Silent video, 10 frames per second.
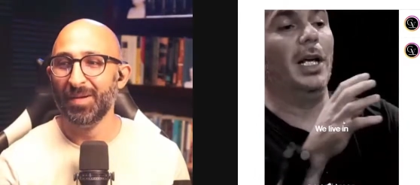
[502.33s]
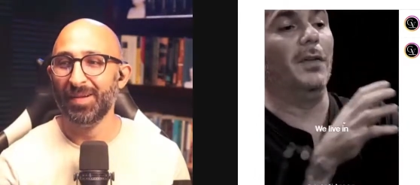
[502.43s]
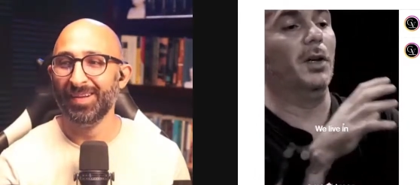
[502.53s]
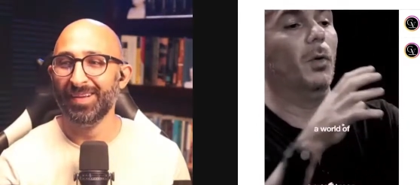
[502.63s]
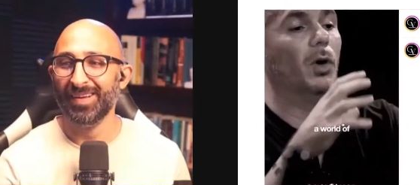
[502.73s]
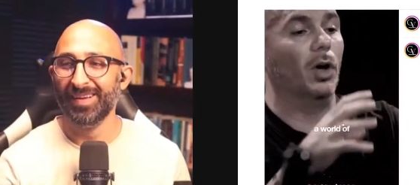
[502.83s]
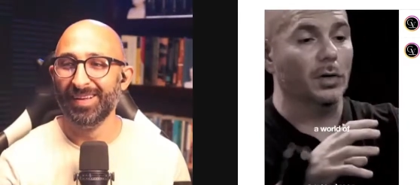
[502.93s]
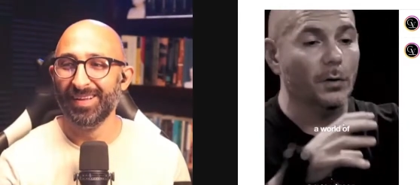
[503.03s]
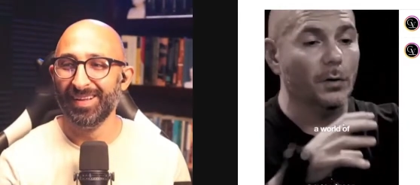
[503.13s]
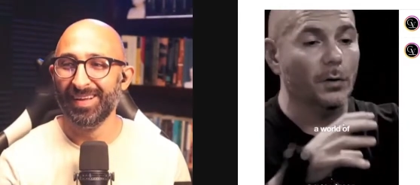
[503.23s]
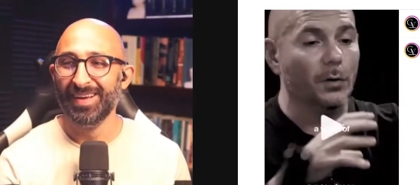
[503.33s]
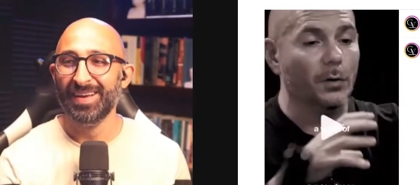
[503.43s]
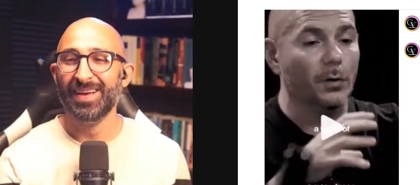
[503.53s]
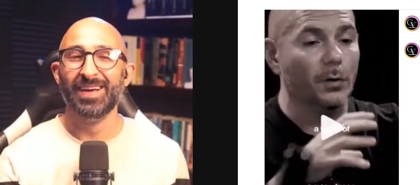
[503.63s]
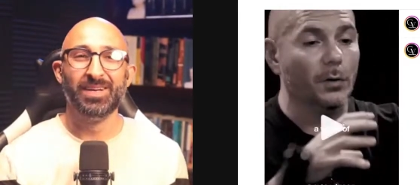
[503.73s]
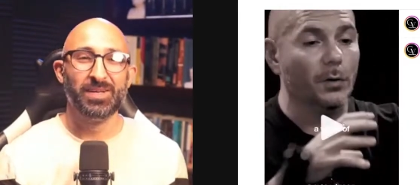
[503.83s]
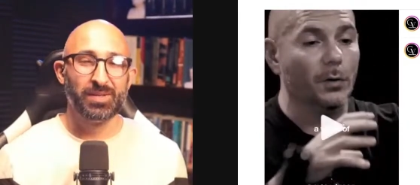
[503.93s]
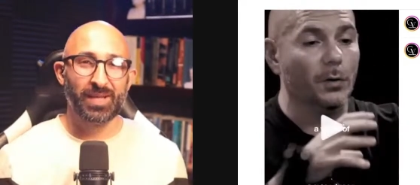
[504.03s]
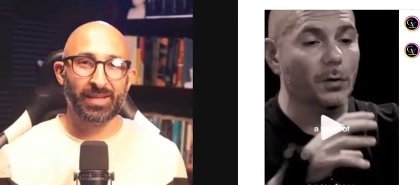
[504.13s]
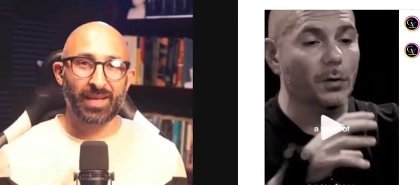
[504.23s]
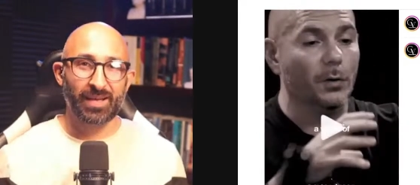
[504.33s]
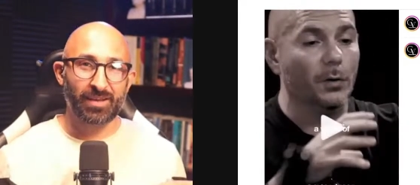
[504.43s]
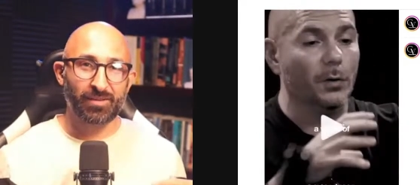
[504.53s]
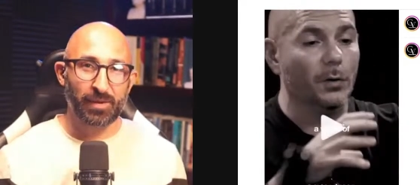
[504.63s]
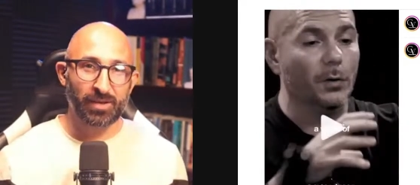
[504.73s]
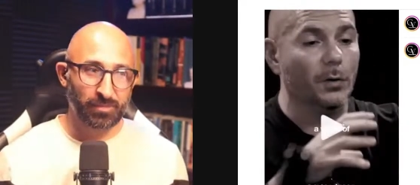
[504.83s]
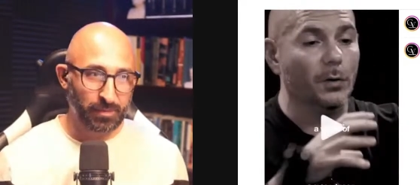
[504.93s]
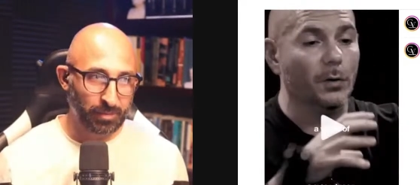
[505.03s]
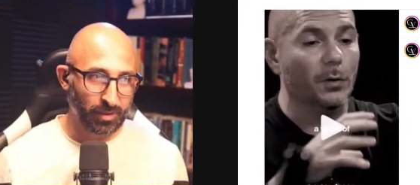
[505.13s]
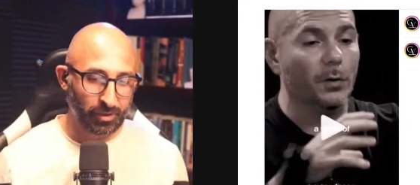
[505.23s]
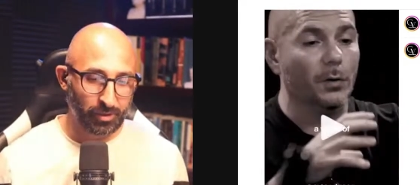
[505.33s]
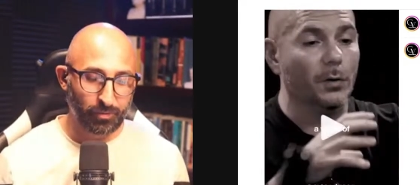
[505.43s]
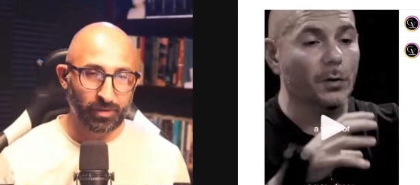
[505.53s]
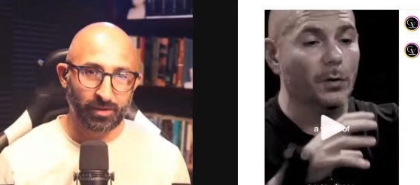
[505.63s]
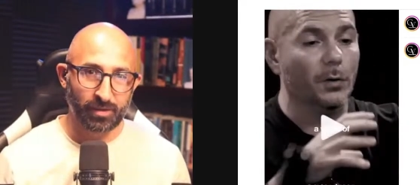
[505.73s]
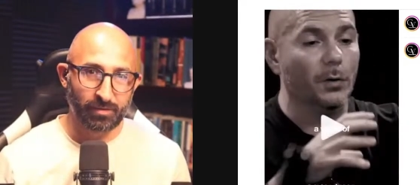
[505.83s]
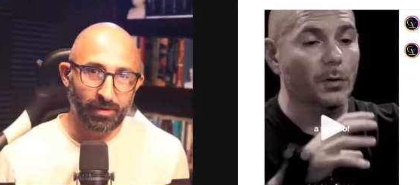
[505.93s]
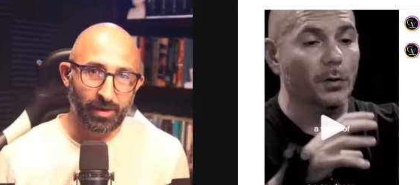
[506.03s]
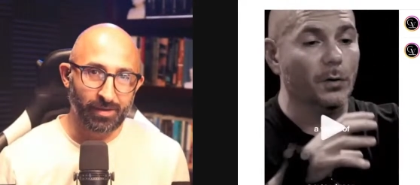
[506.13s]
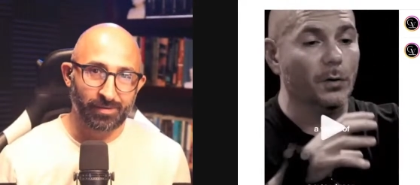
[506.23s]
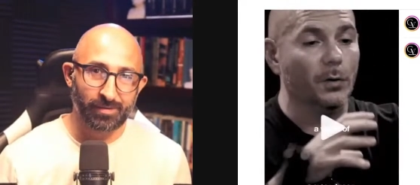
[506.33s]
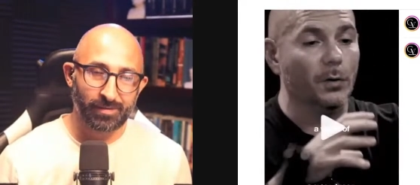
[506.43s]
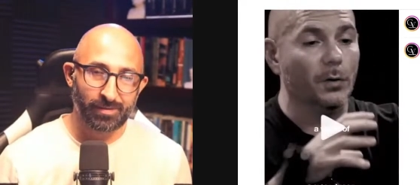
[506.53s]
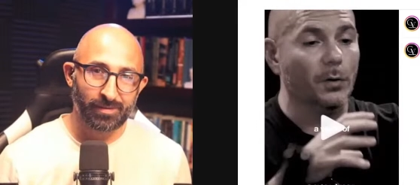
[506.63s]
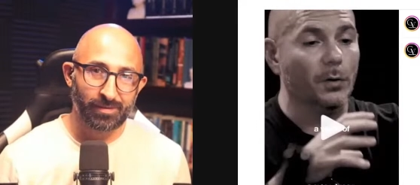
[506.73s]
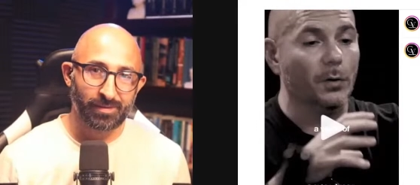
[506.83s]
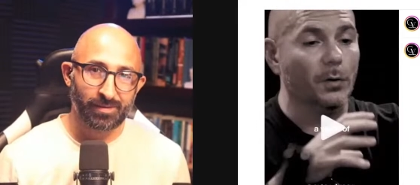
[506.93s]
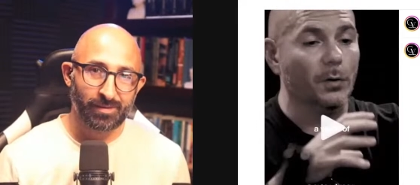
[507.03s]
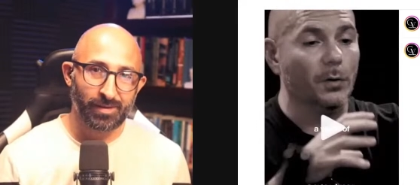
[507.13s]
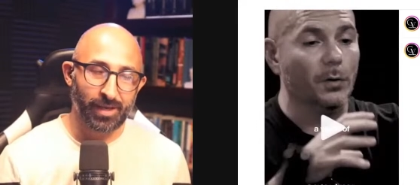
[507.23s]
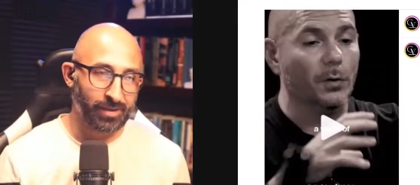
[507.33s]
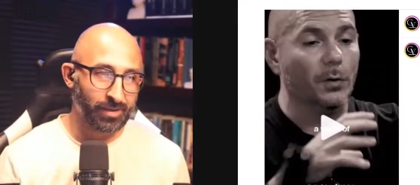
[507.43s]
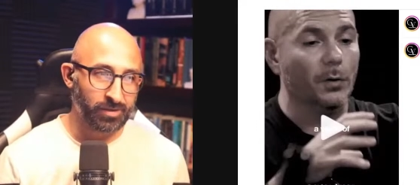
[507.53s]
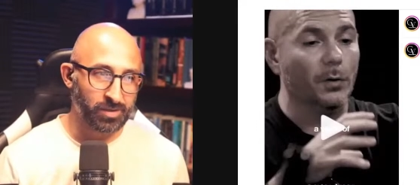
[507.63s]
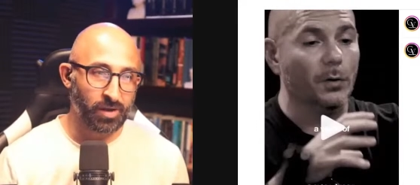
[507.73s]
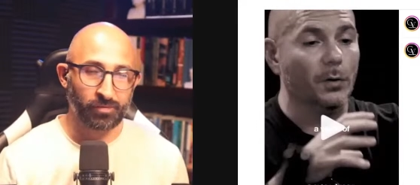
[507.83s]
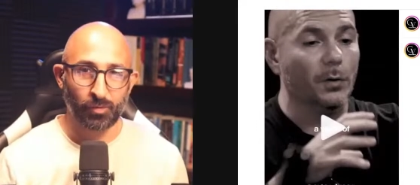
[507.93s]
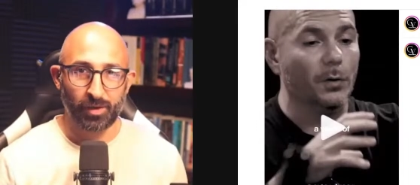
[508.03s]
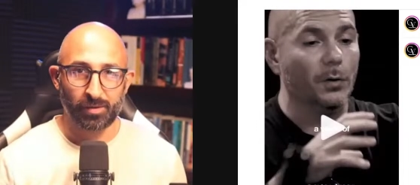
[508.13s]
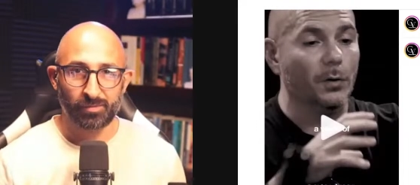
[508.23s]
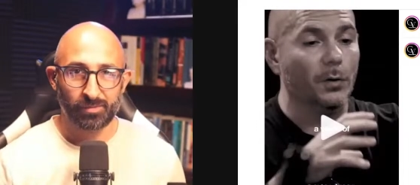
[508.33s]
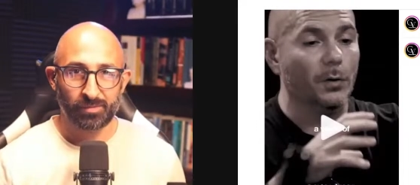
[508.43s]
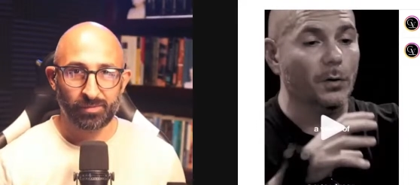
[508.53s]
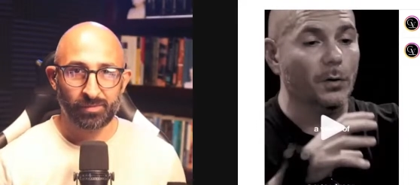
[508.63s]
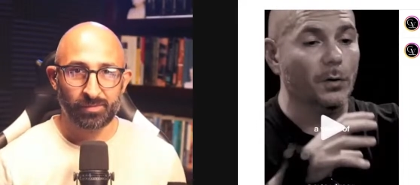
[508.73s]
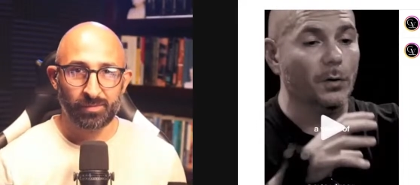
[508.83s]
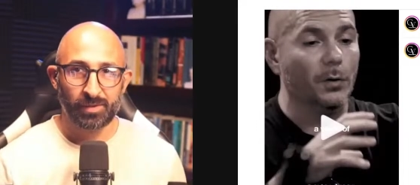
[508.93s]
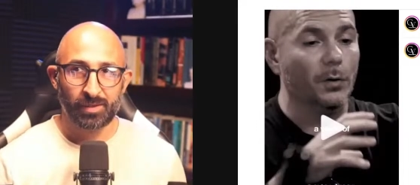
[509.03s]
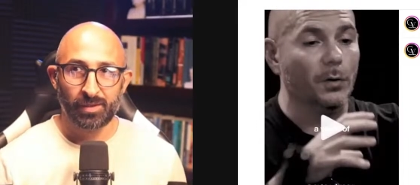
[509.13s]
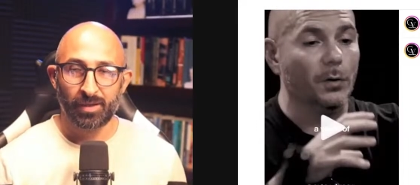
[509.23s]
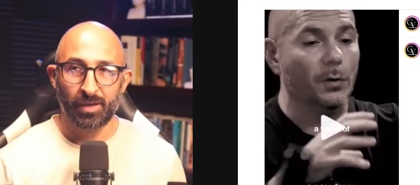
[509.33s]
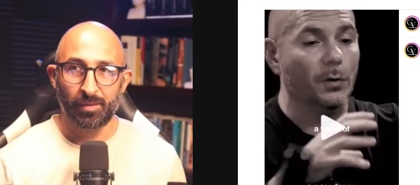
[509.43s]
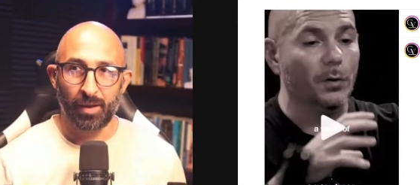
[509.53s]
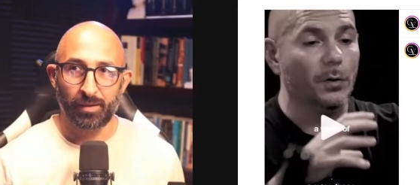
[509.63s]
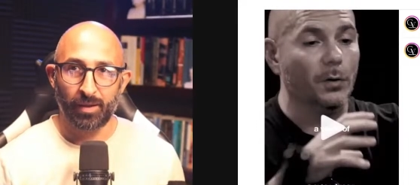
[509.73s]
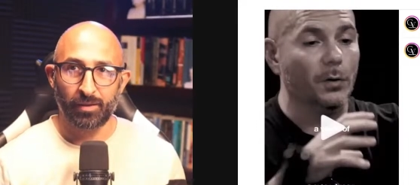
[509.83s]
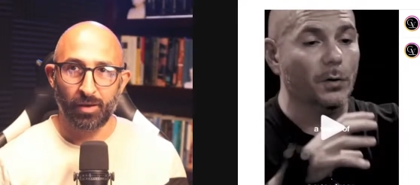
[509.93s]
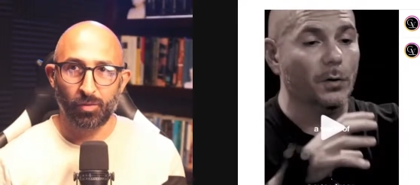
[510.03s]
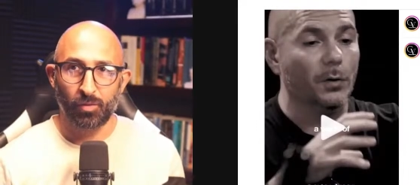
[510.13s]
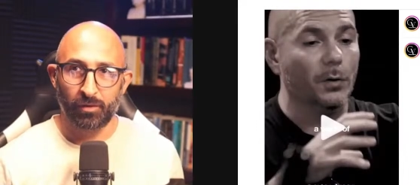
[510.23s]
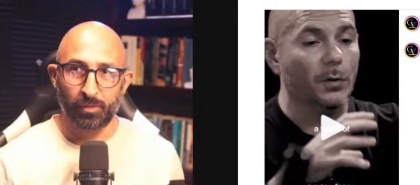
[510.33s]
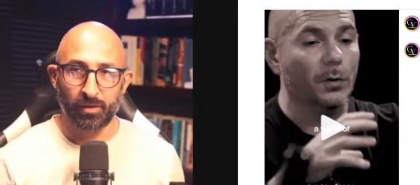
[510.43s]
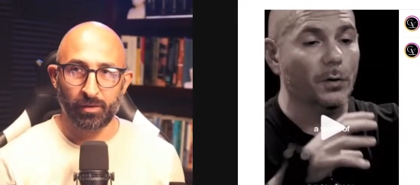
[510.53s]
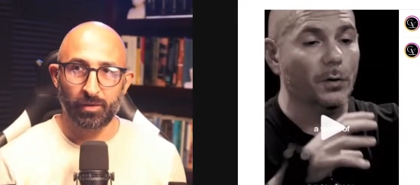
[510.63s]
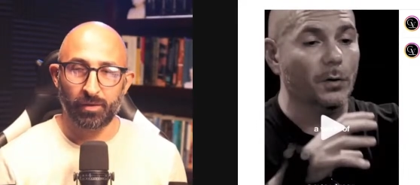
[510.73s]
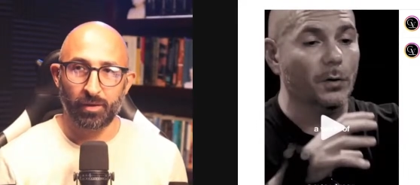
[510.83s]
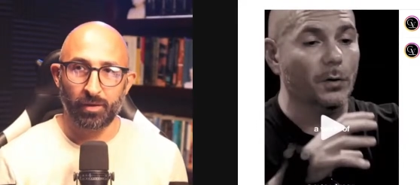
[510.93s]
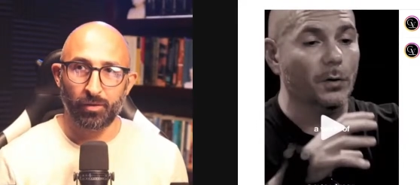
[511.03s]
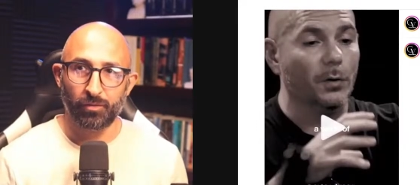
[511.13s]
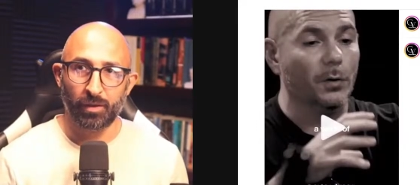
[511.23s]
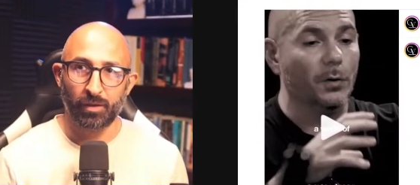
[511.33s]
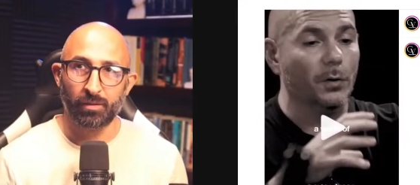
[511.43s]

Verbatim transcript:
Speaker 1: live in a world of... That, that, that's because people are using the device and their software. Uh, and, and the other one is because they're, they're using the